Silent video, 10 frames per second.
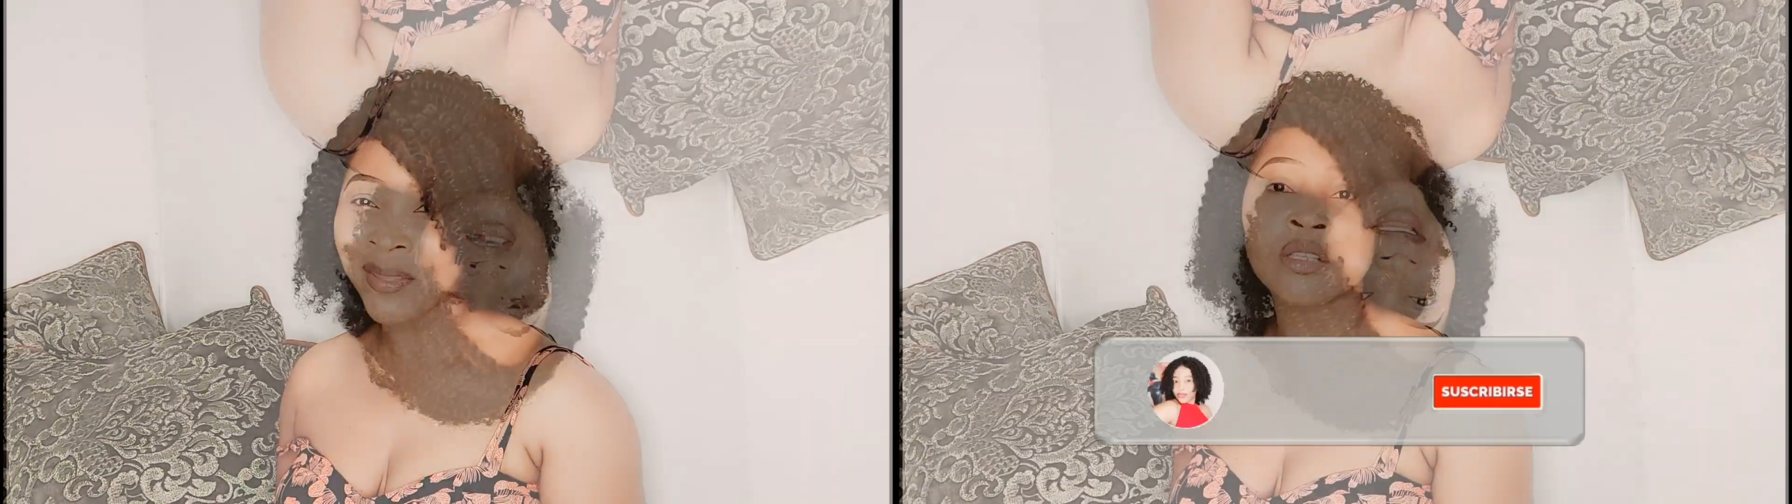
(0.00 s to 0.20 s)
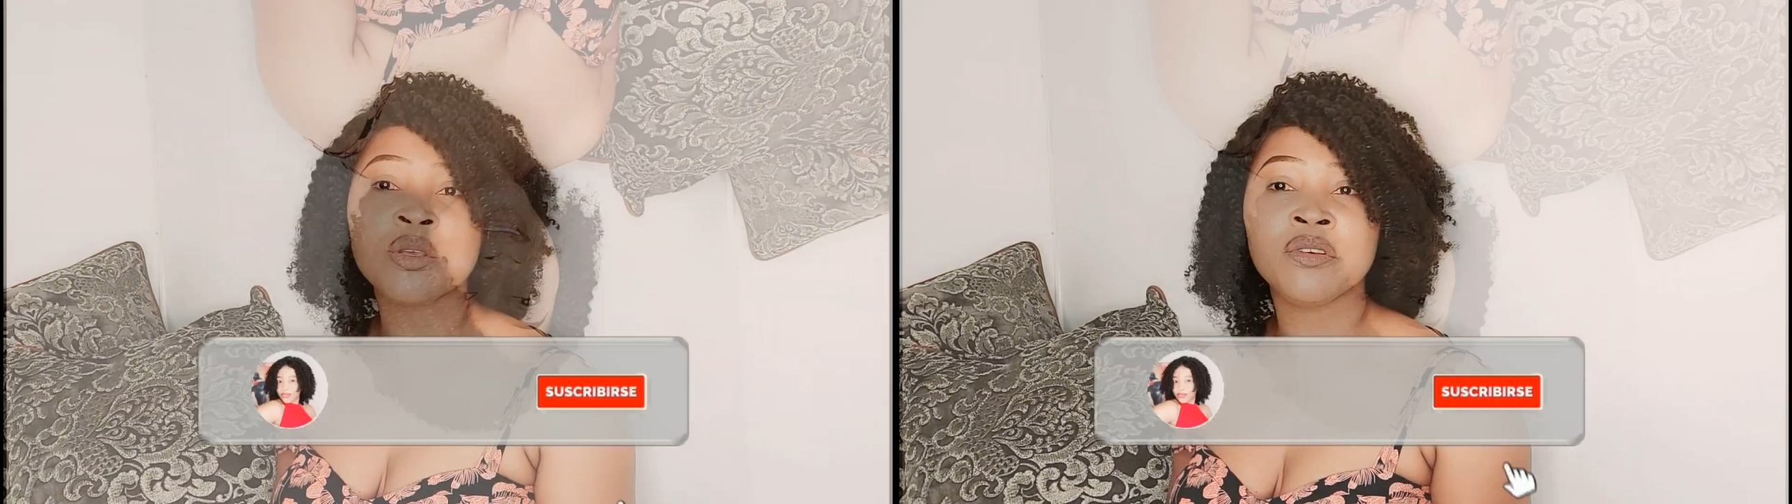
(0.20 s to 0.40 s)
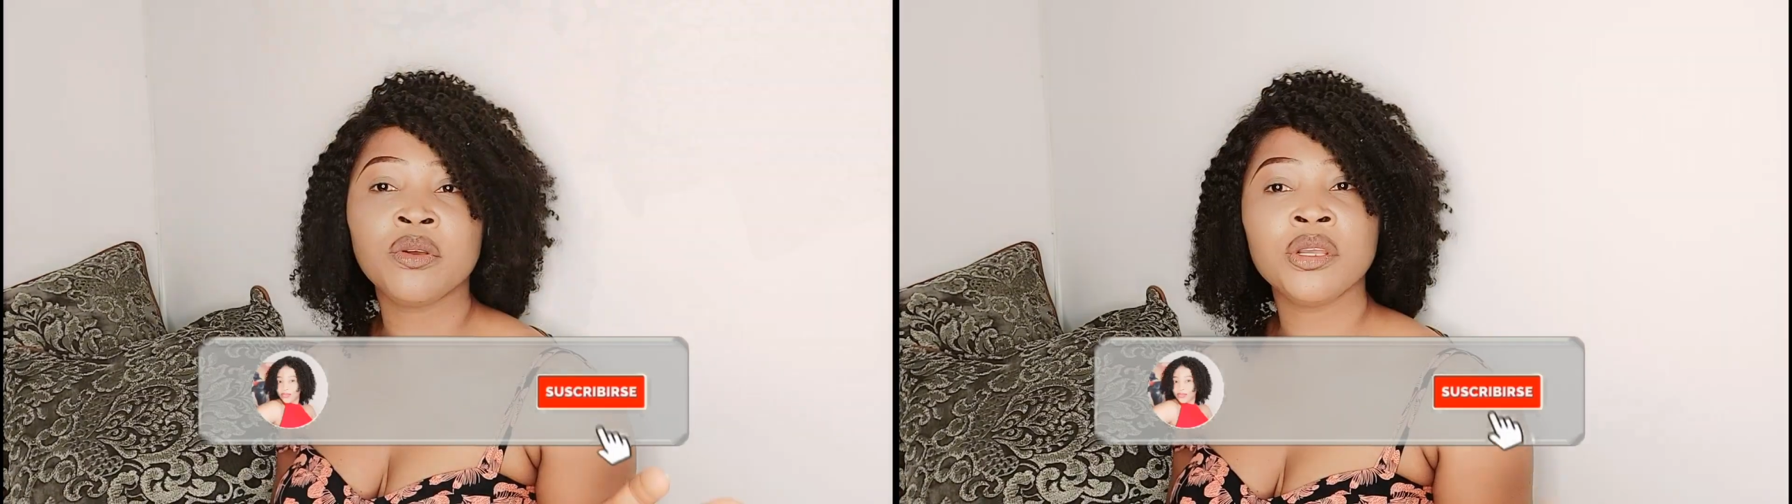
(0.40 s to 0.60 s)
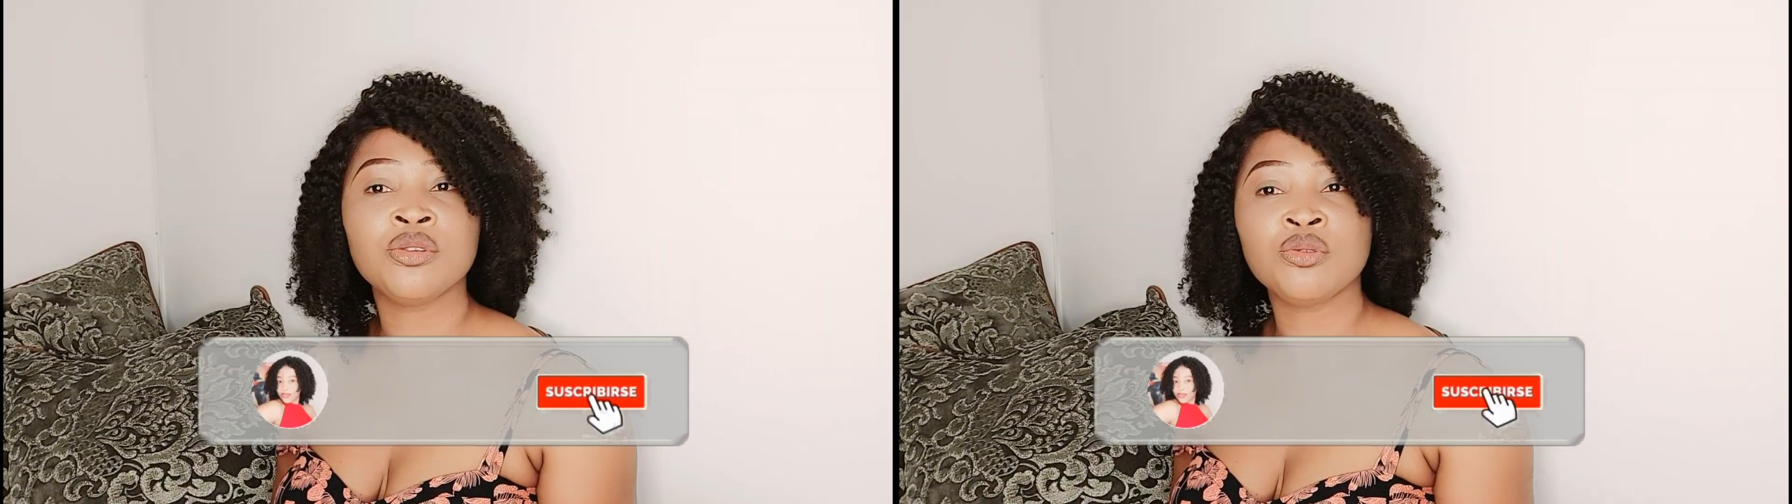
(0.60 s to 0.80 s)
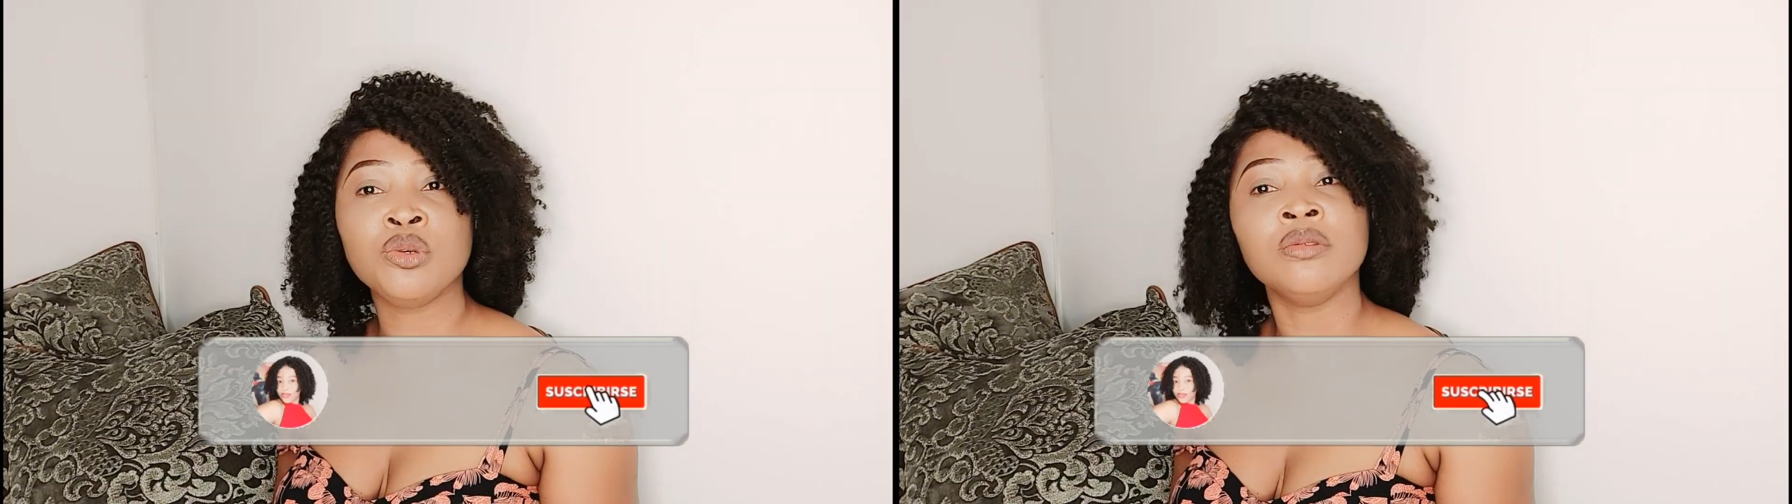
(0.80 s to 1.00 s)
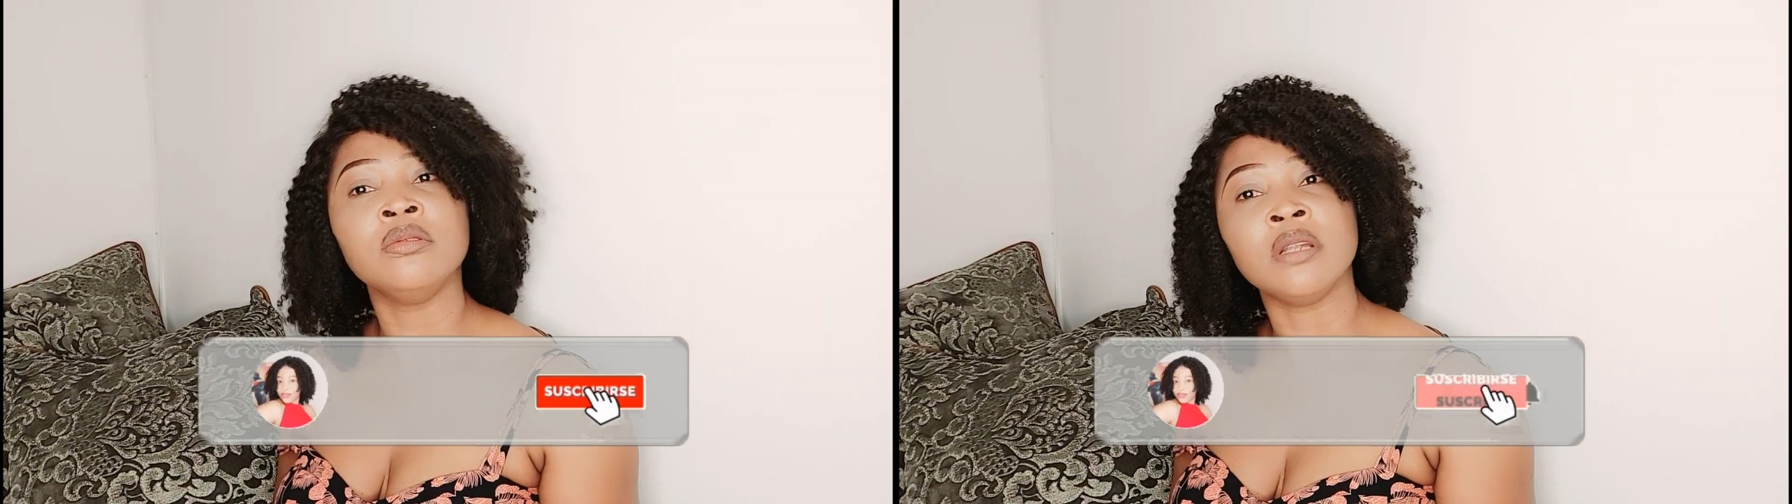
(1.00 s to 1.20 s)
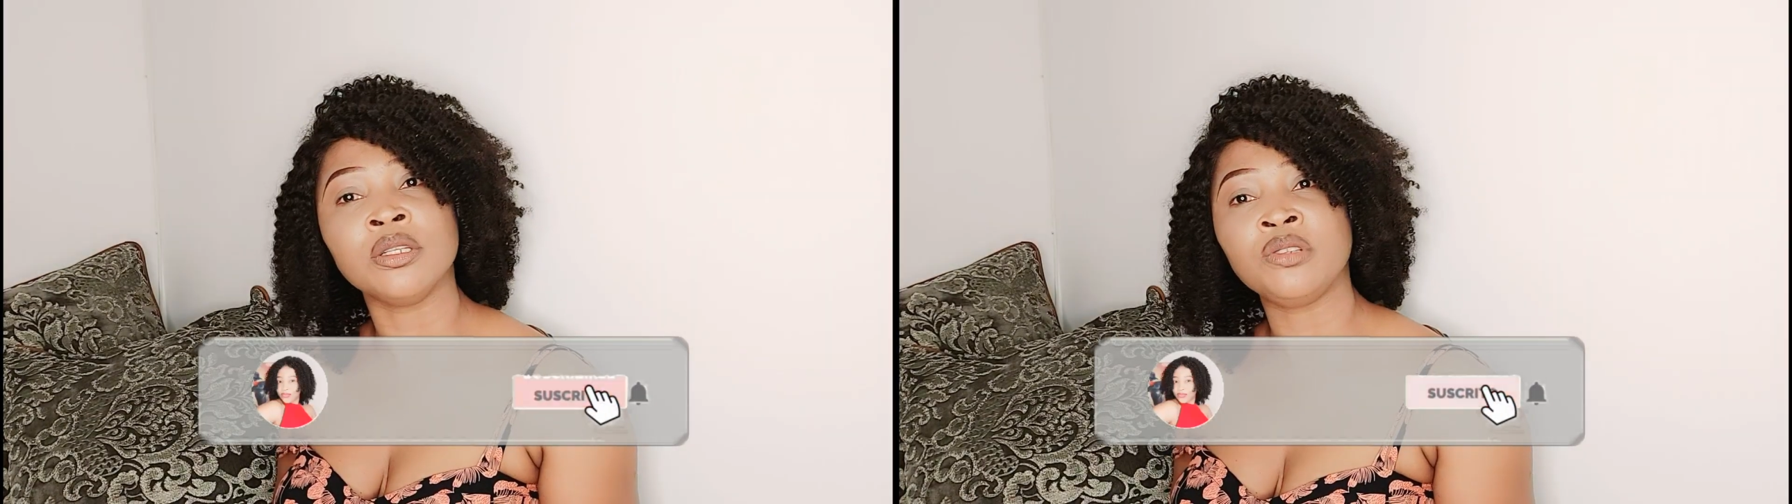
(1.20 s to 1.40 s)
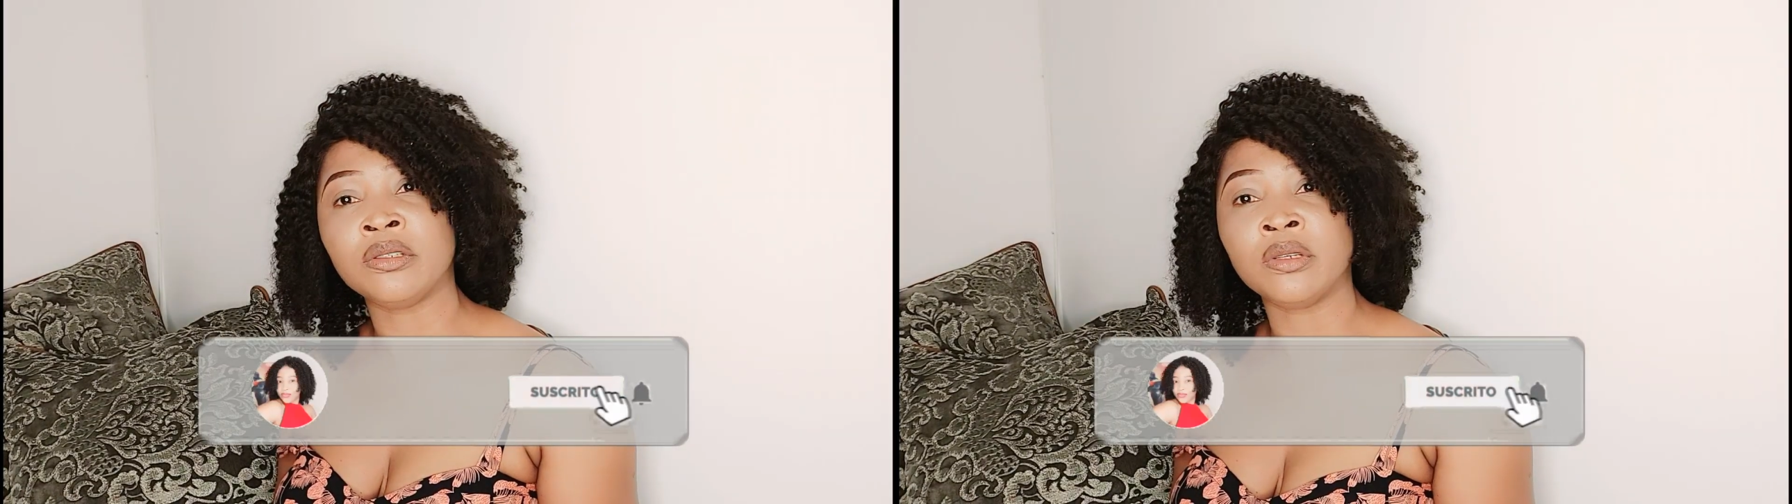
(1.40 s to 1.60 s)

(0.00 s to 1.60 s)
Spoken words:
So if you're going to natural